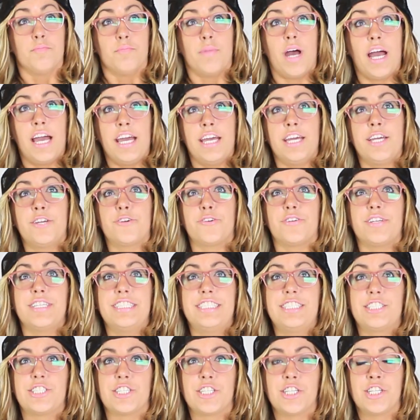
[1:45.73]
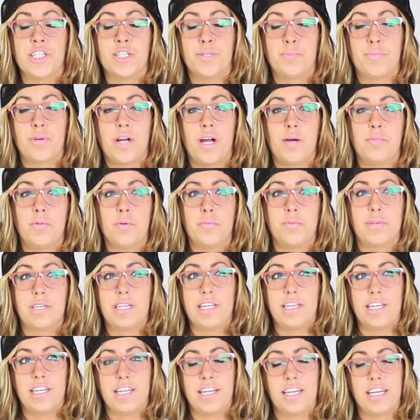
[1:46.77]
My creature
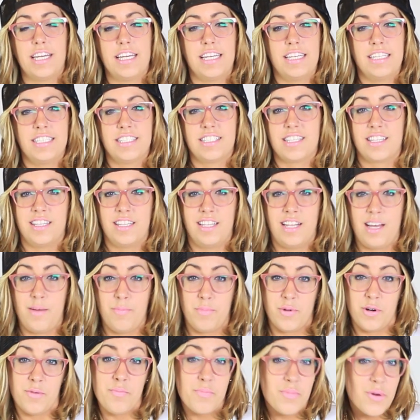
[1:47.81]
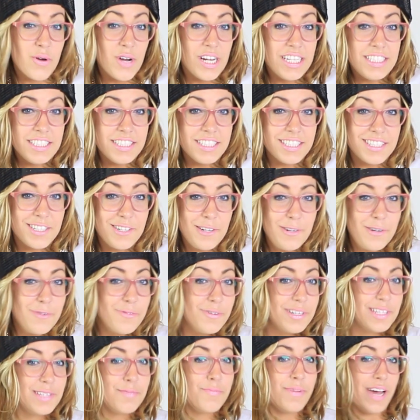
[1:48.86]
probably is leopard print
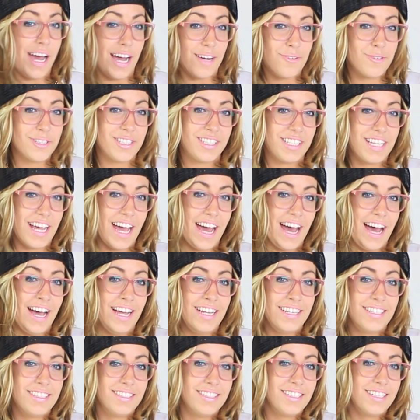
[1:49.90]
with a backwards hat,